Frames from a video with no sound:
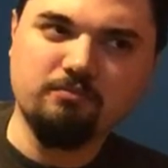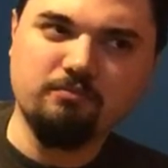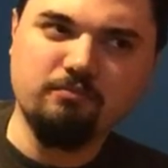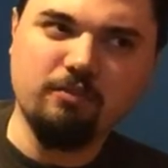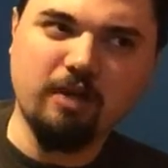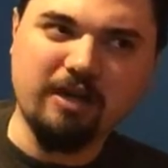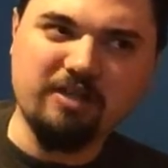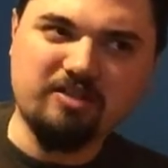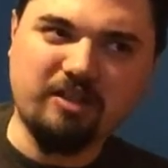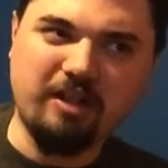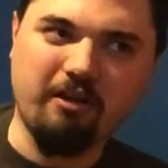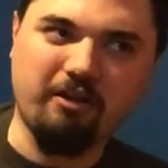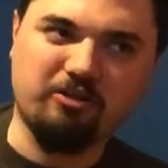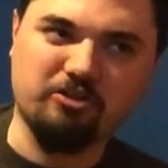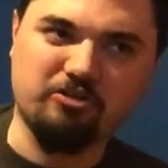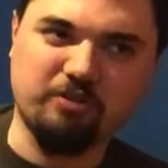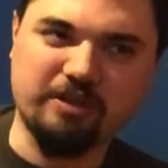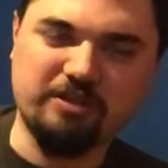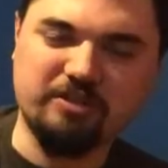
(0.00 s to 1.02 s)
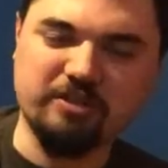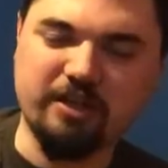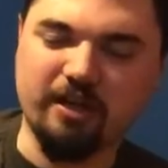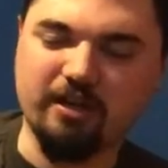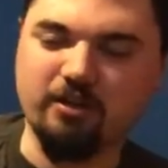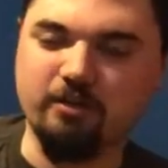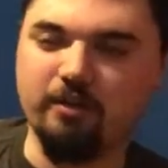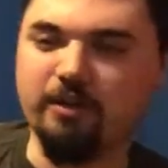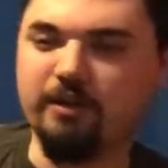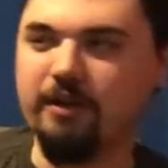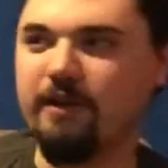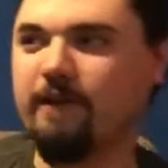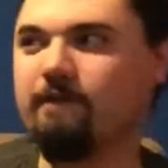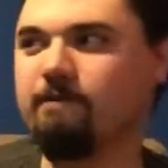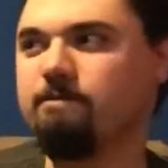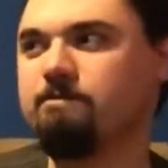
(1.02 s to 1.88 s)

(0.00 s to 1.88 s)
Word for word: Nice character traits. His crashing.